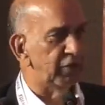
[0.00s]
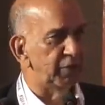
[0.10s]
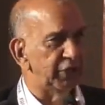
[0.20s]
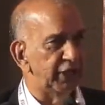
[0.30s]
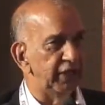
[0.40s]

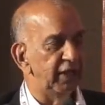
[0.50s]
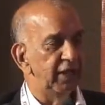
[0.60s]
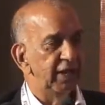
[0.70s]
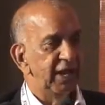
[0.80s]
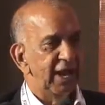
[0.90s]

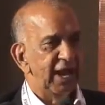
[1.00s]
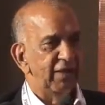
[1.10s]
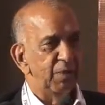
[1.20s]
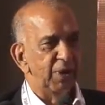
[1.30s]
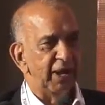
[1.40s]
machine,
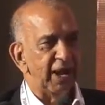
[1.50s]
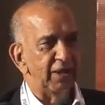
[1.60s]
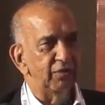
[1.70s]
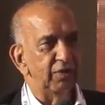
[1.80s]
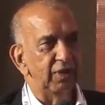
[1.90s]
and the miller
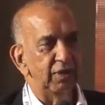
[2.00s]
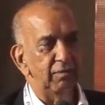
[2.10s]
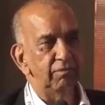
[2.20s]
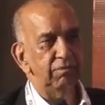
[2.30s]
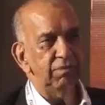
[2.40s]
has
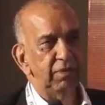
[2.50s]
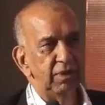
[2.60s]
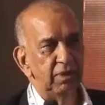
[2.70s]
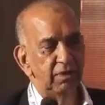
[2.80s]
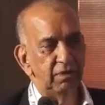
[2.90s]

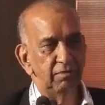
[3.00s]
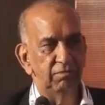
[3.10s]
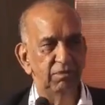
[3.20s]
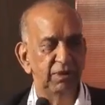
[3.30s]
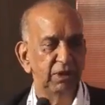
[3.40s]

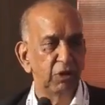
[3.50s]
the